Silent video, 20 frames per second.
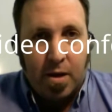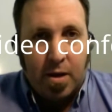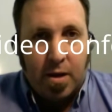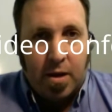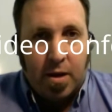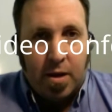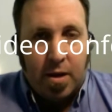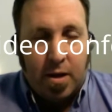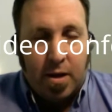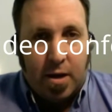
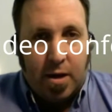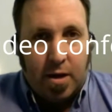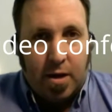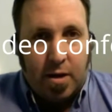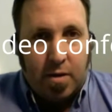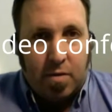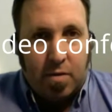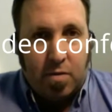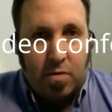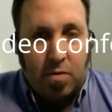
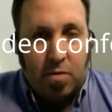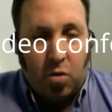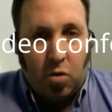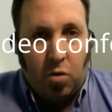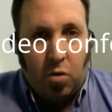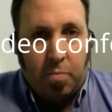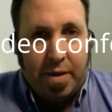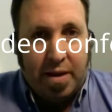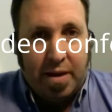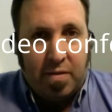It's
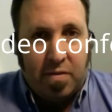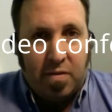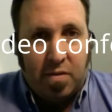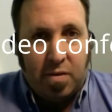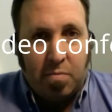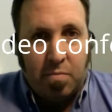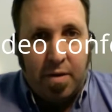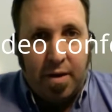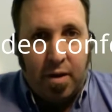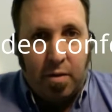all based
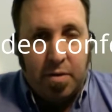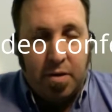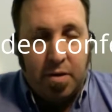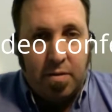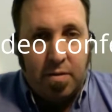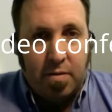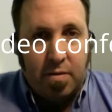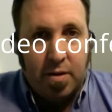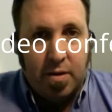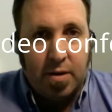in
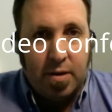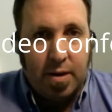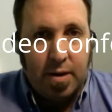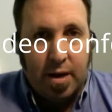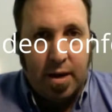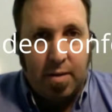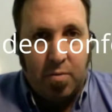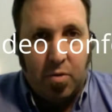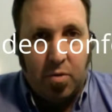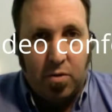Melbourne.
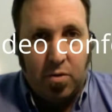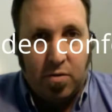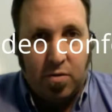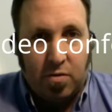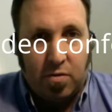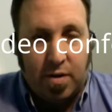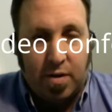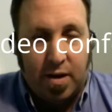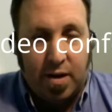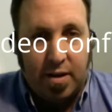All
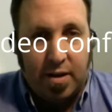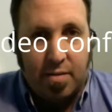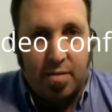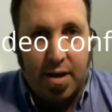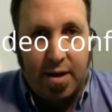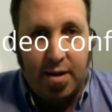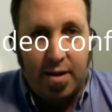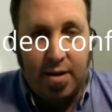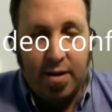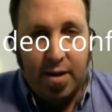Australian
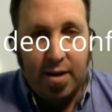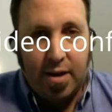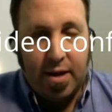made.